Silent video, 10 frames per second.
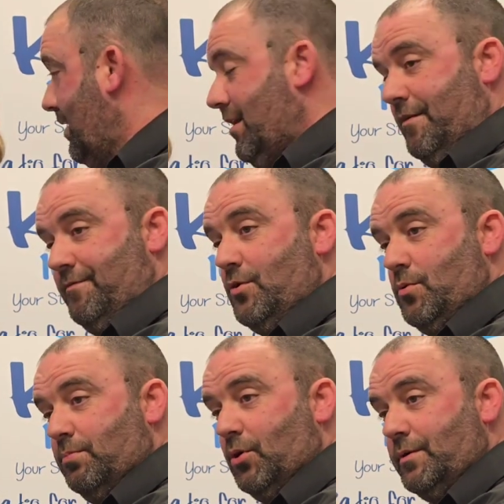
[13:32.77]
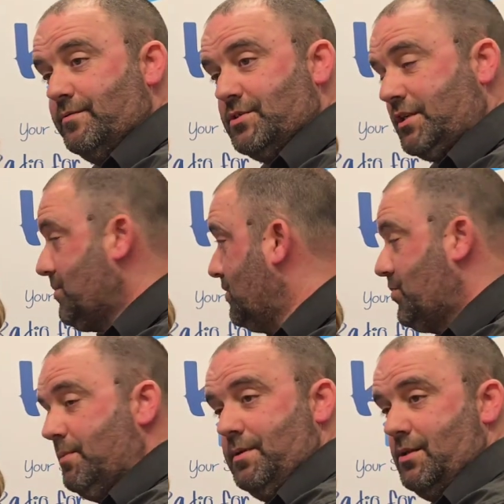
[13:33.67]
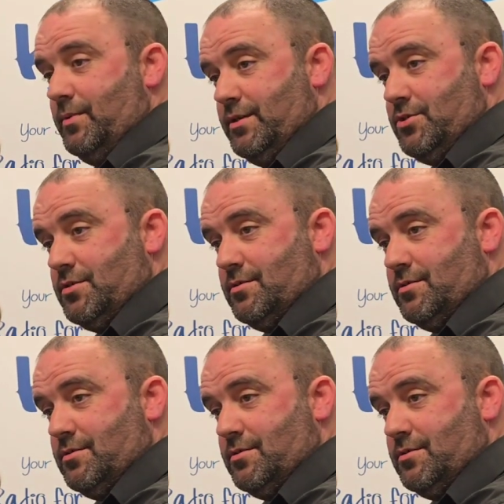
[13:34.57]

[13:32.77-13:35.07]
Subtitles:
If you employ him for 6 months, we'll pay the wages.